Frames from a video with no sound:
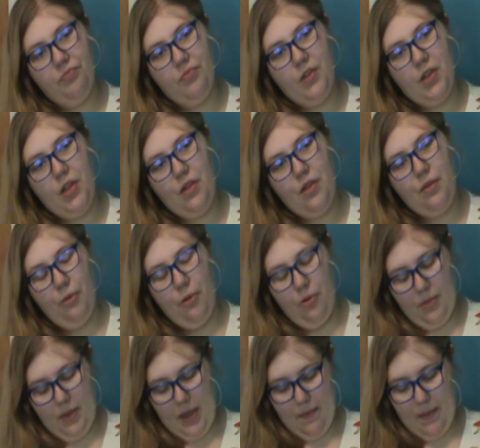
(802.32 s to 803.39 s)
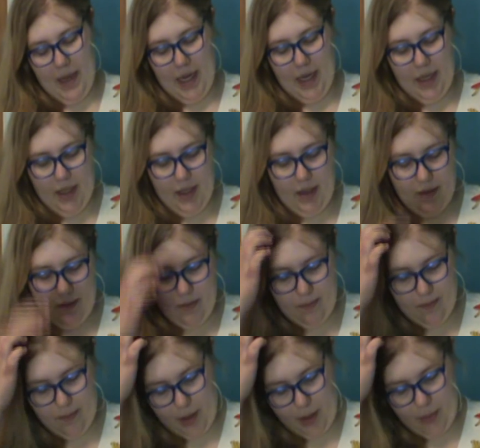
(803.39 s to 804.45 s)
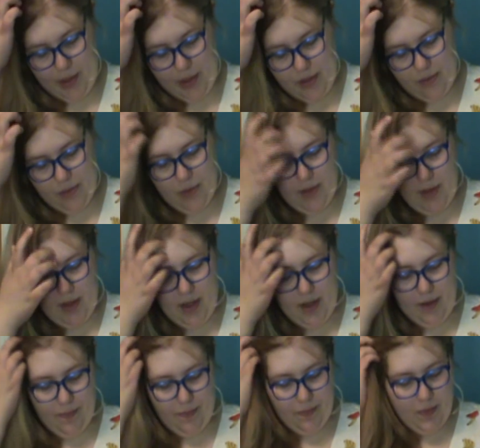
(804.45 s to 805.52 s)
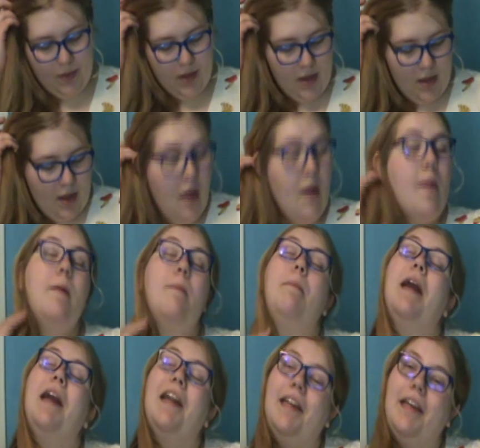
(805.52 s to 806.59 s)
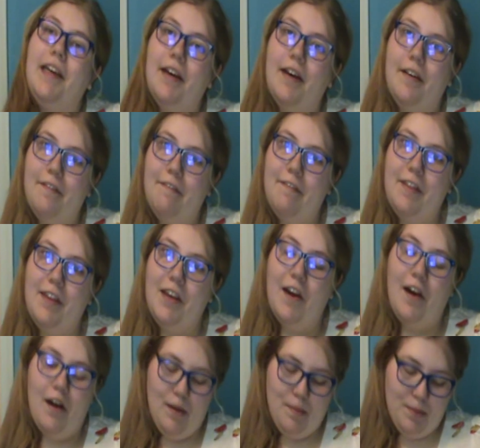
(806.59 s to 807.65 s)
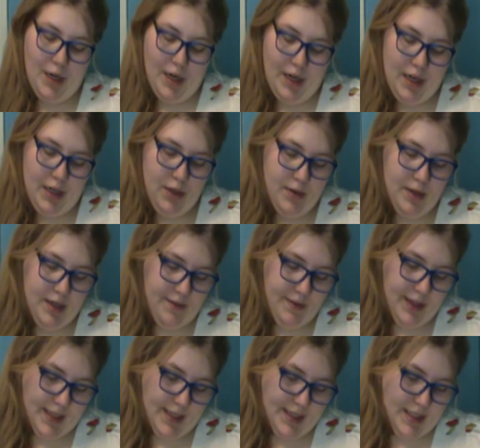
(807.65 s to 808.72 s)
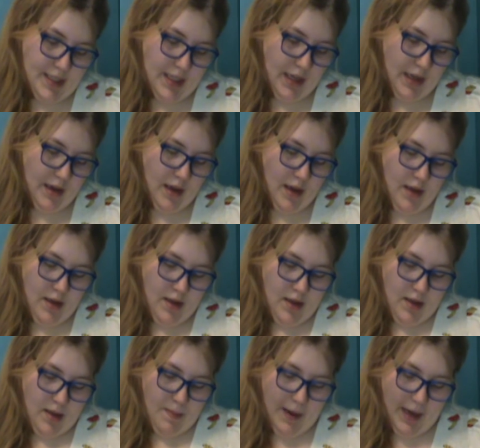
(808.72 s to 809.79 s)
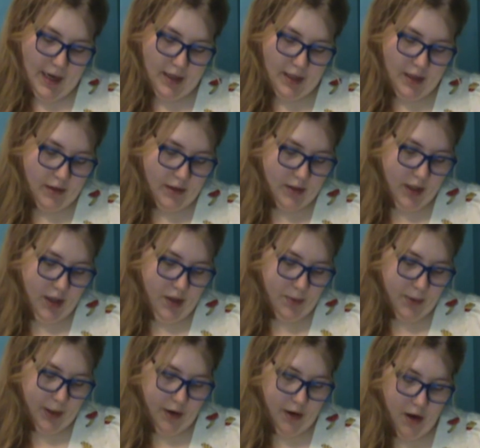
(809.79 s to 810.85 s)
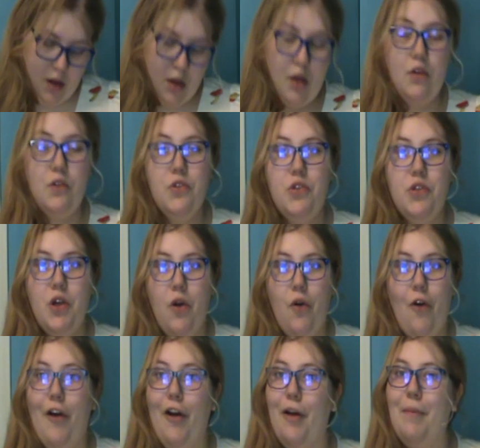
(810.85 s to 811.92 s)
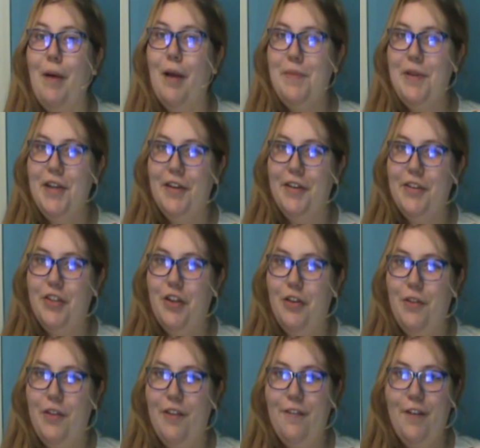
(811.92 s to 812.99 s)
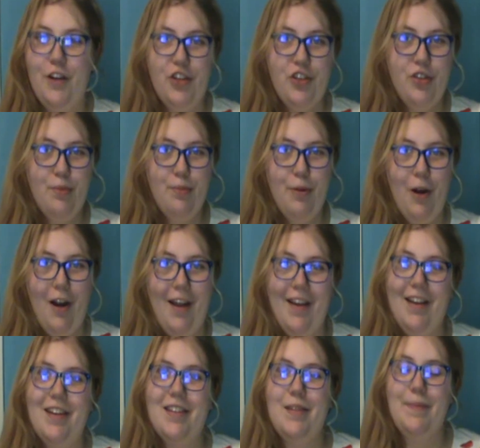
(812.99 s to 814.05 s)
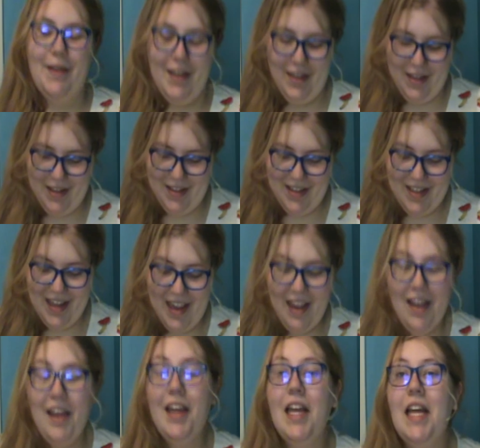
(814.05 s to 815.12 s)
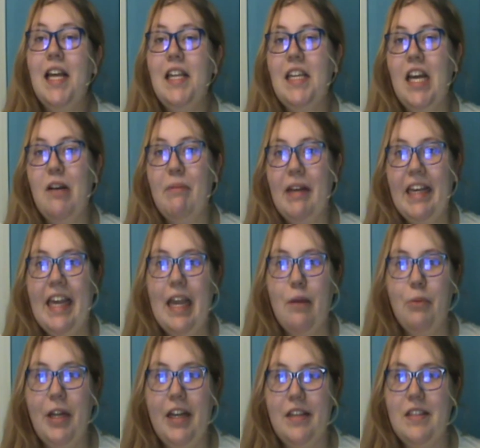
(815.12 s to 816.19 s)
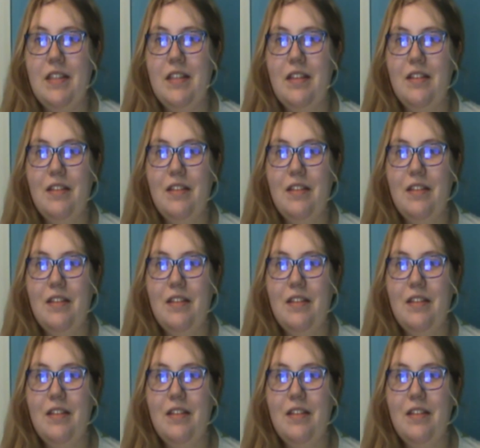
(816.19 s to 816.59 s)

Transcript: through me painting partway through the painting of the ombre, and you didn't even get to see the painting on the other one. So I'm here to show you the finished products because now my camera has